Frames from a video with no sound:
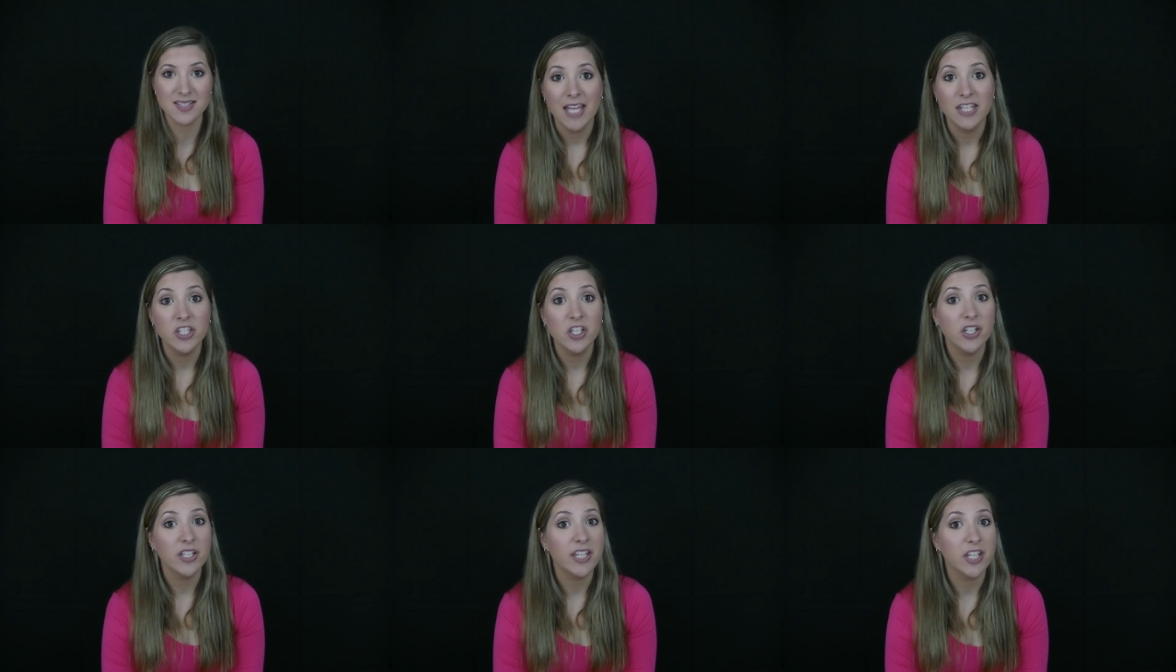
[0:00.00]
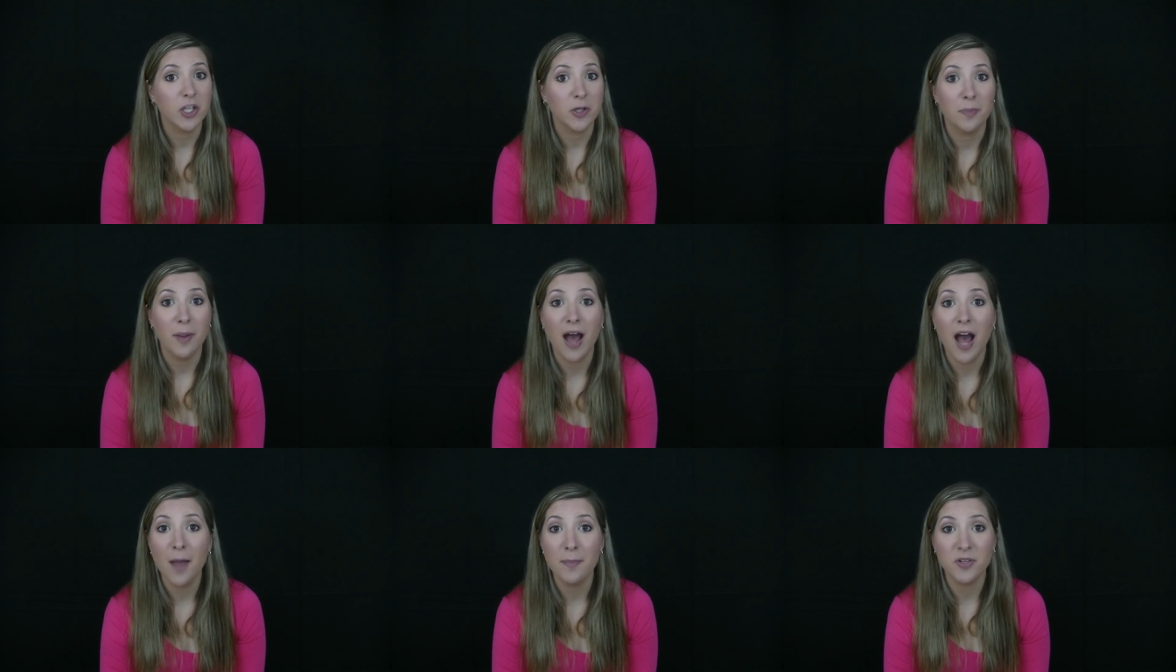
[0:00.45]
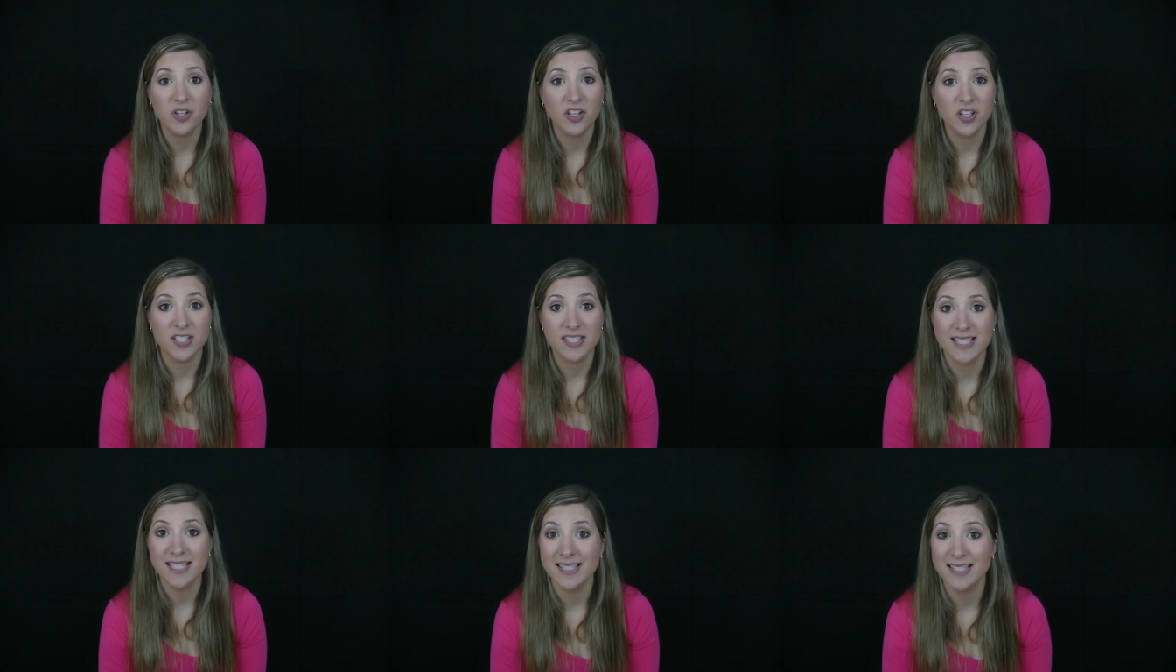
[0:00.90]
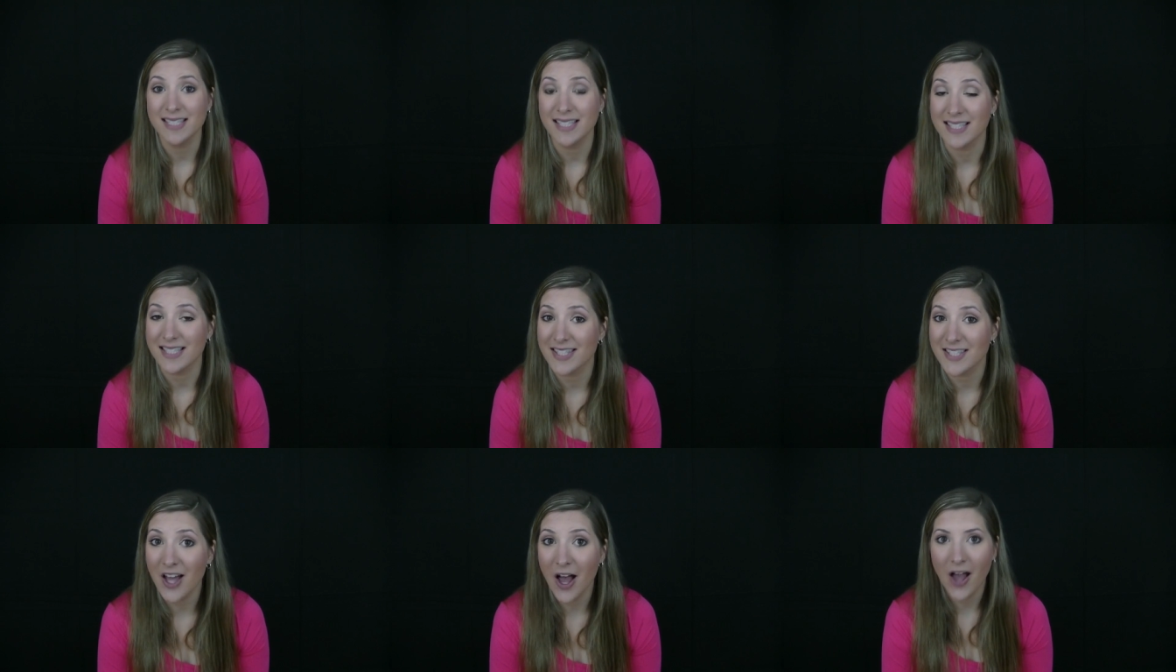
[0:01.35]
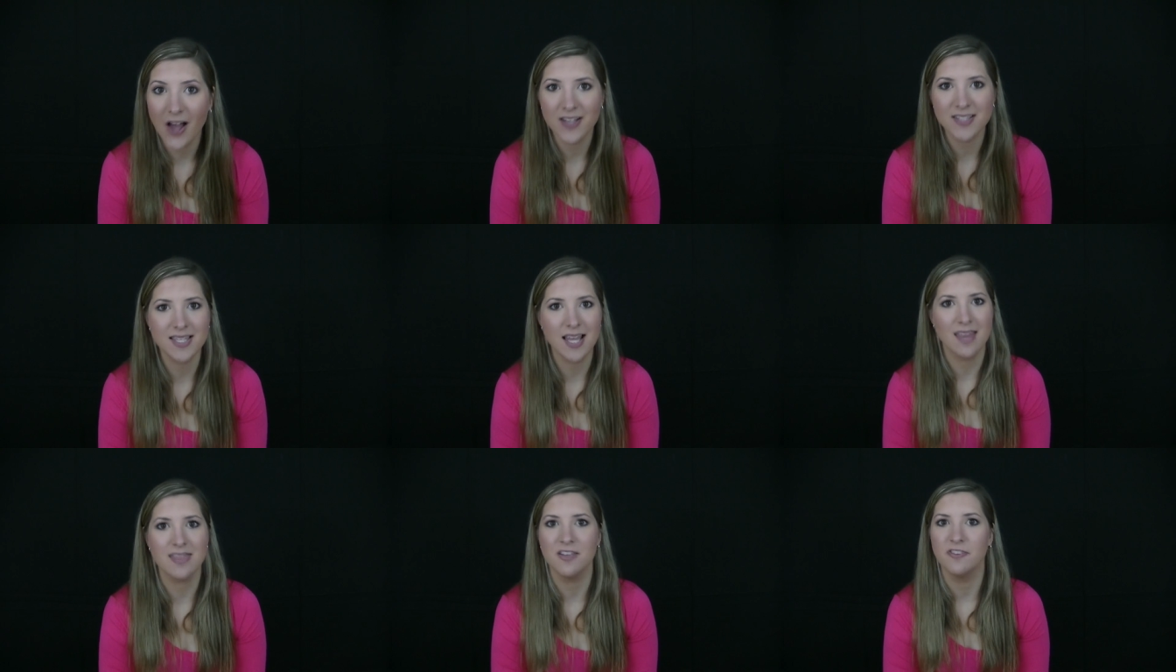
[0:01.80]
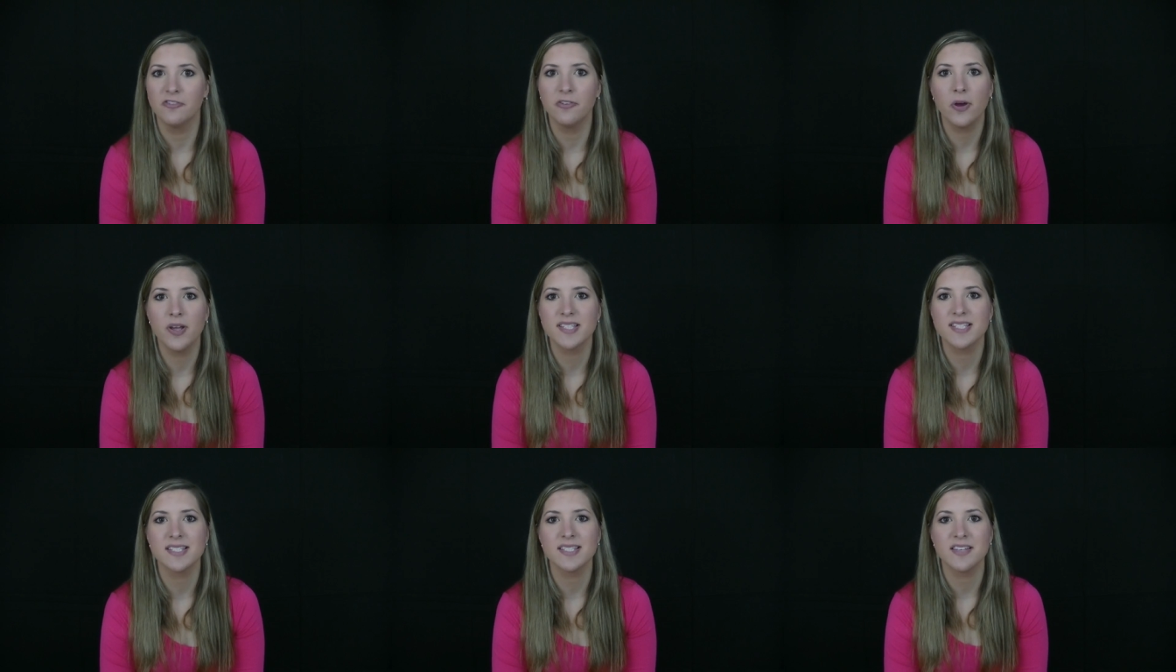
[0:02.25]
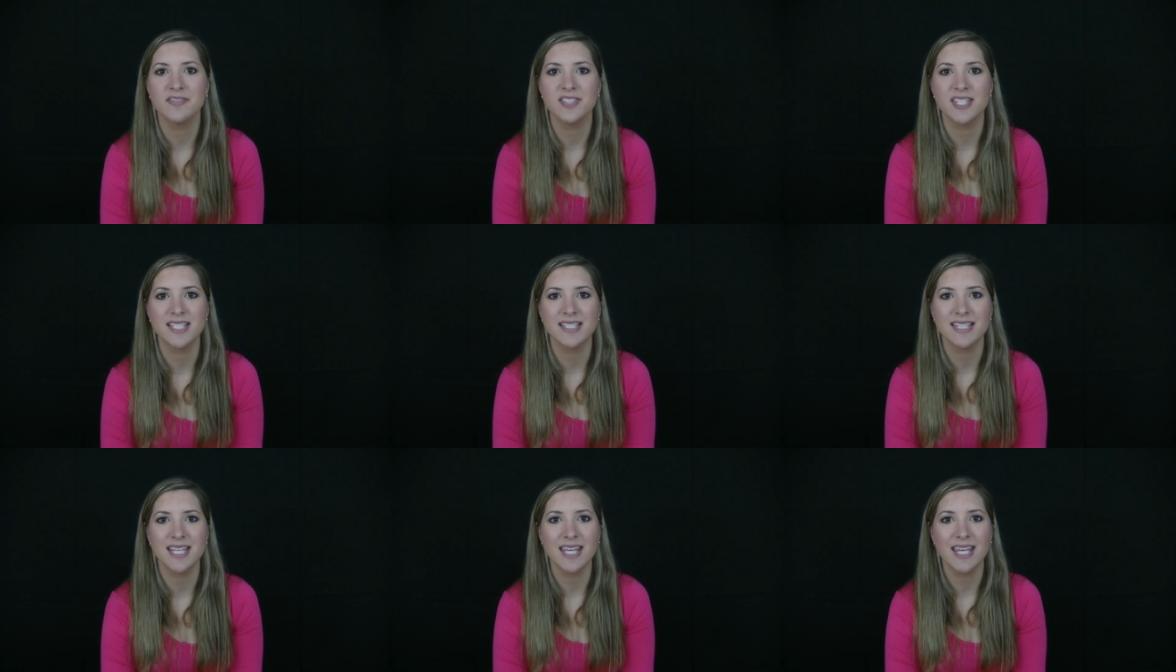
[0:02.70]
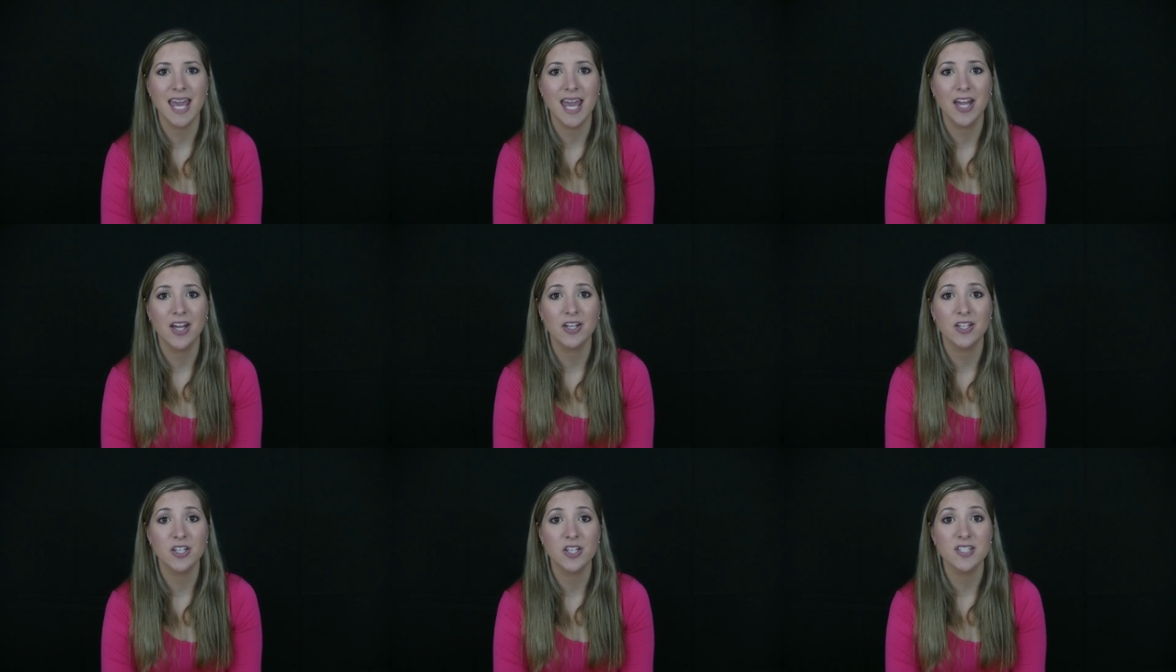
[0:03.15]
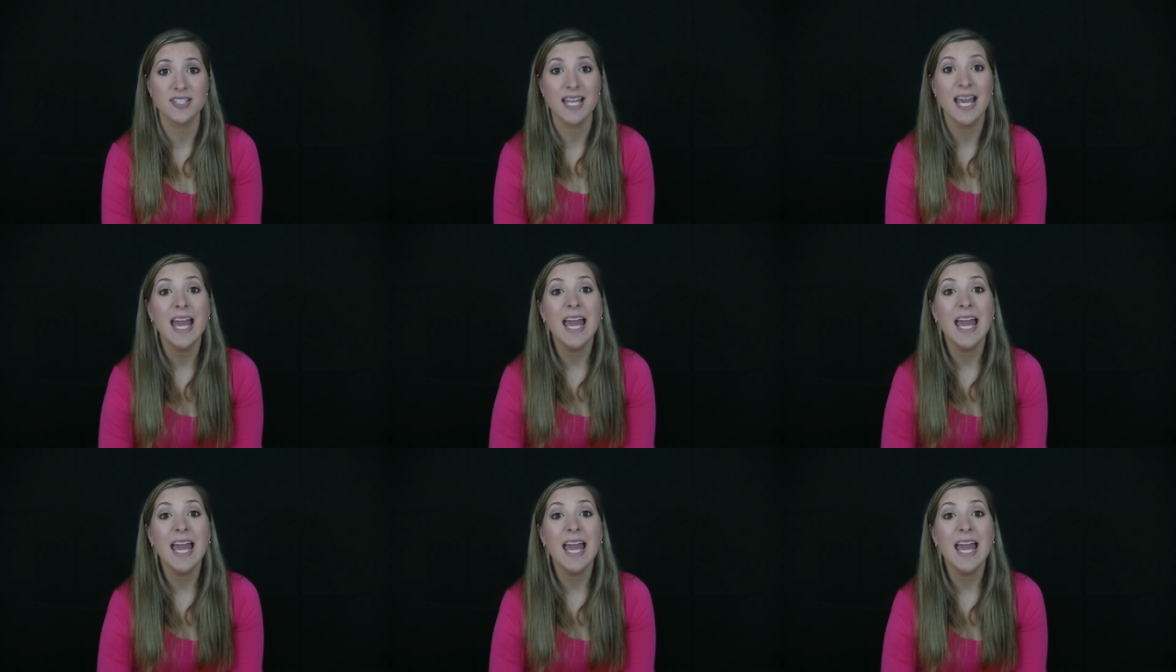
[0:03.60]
and you'll hear popular Disney songs and the voices of Disney characters